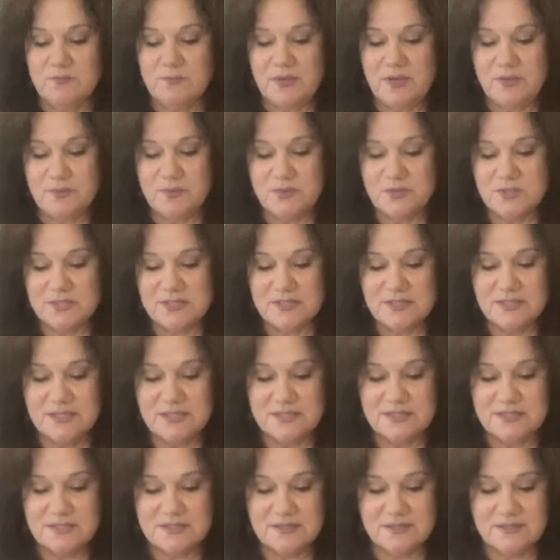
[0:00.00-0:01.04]
pepper to
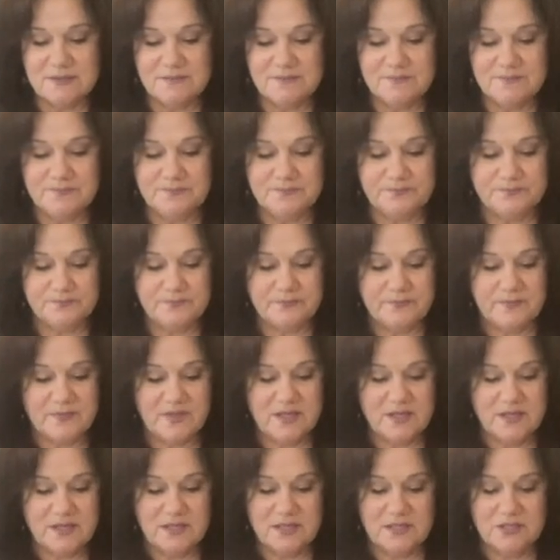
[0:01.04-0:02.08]
this,
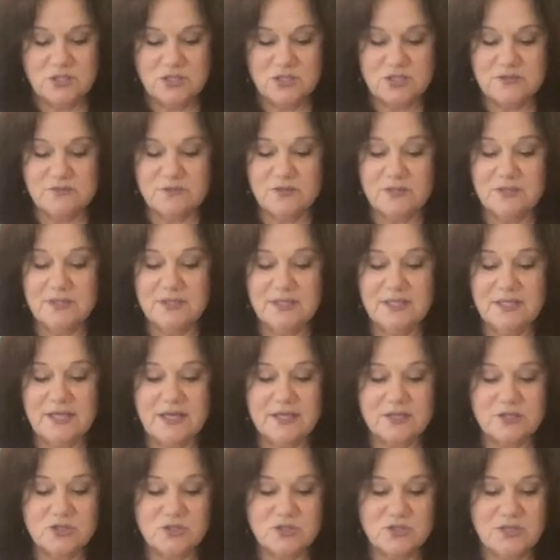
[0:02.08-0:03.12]
again, just for a little
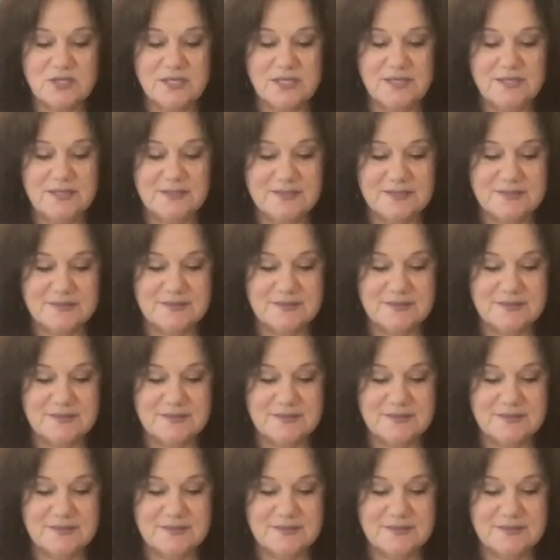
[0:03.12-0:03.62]
extra heat.